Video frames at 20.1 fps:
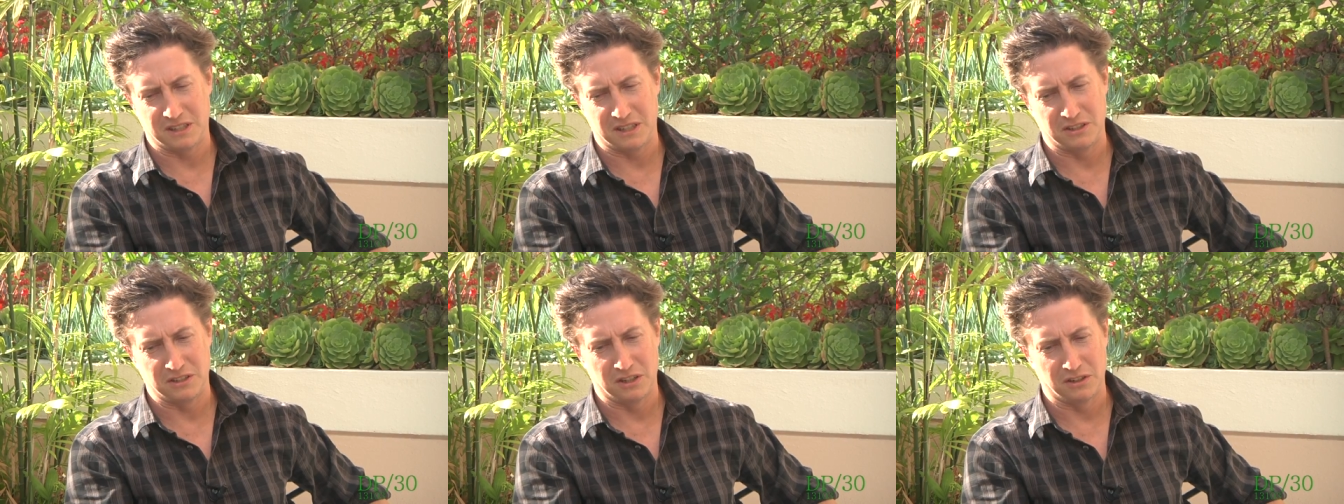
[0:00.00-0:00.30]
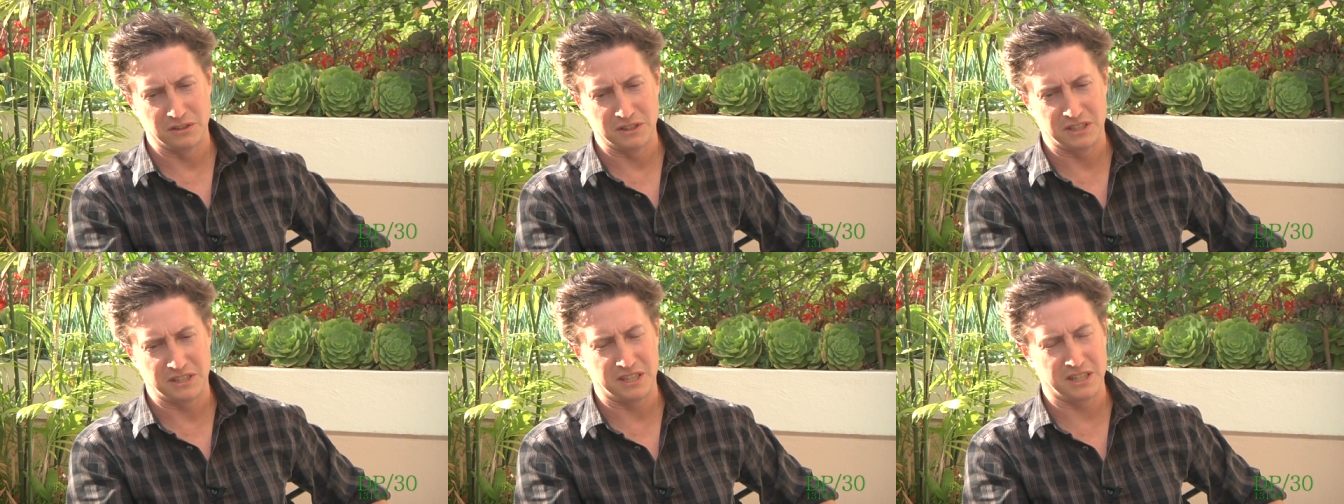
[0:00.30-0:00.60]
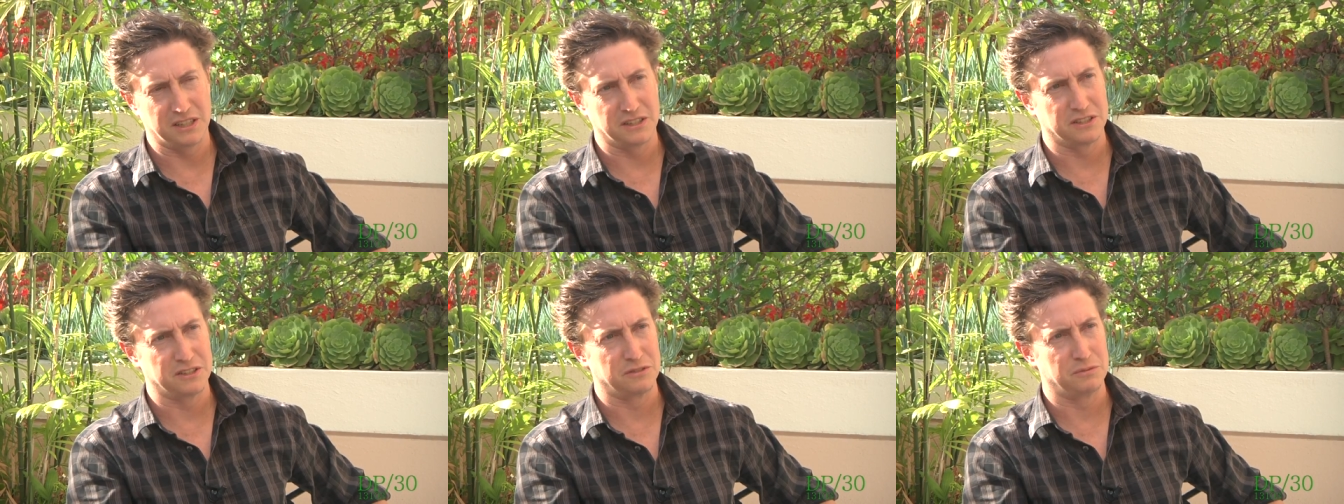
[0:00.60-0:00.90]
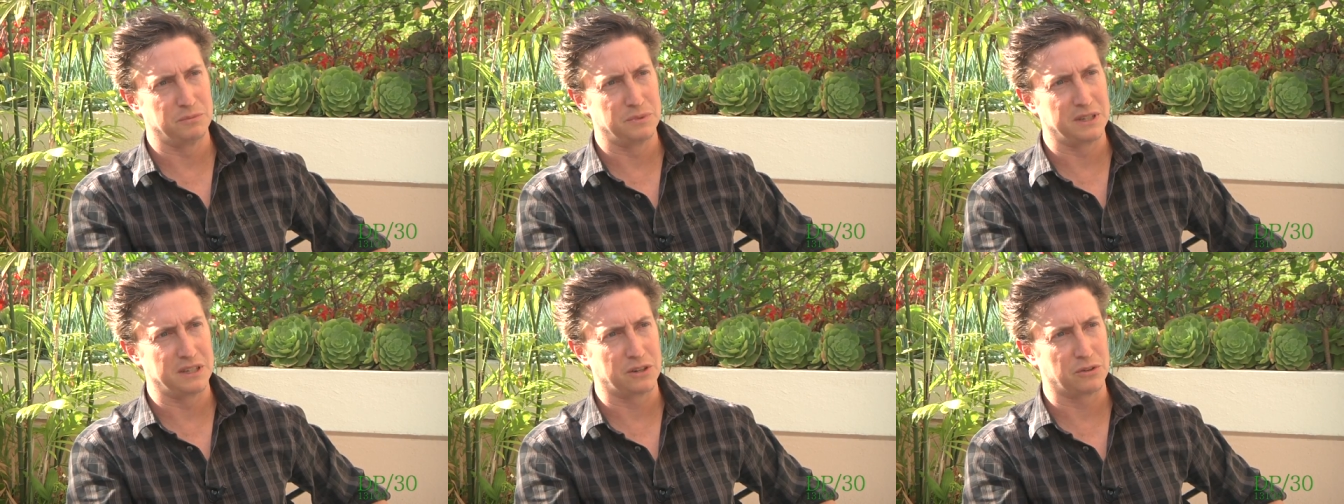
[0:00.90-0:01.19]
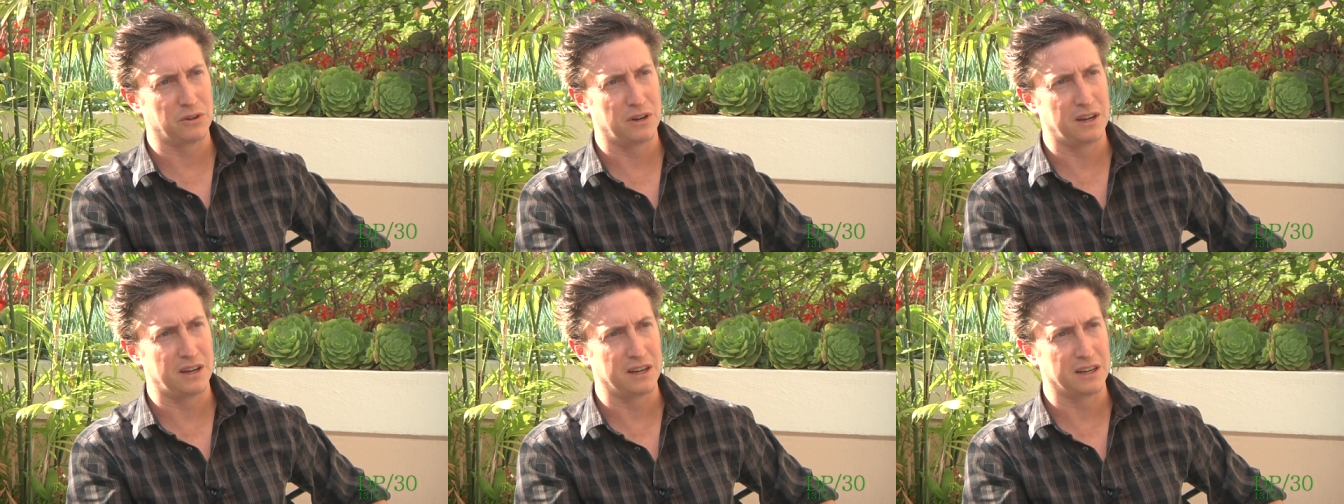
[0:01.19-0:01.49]
and there's always tales of me
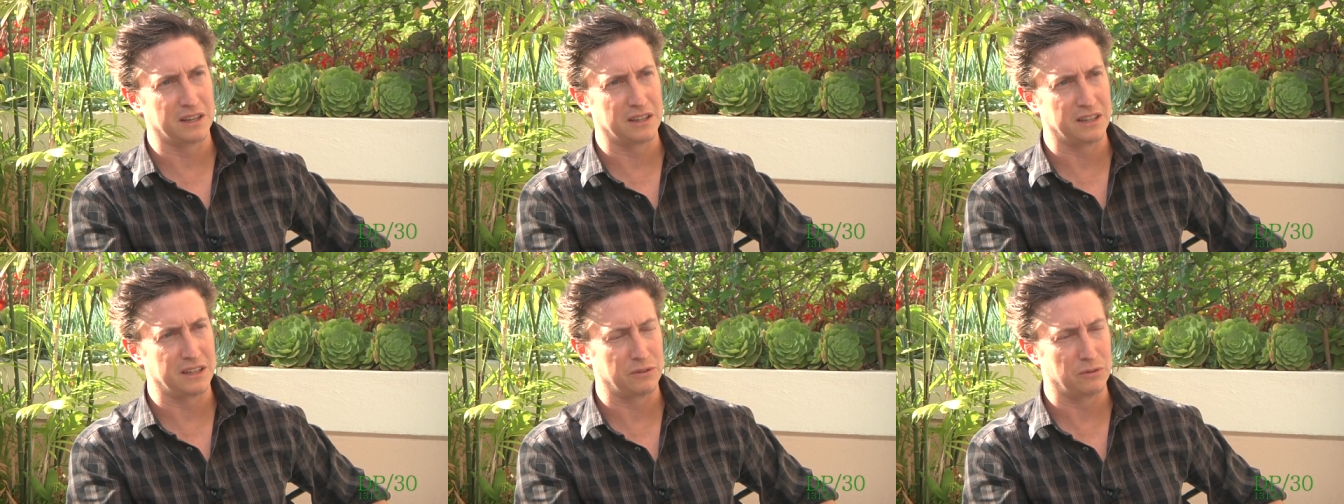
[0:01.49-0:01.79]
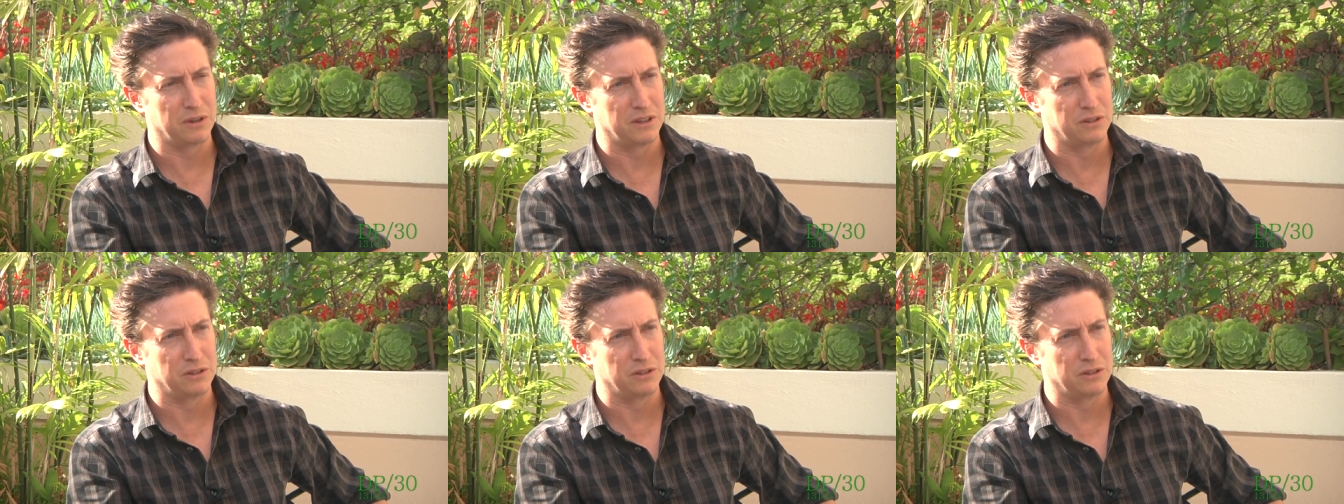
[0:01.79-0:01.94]
crying in the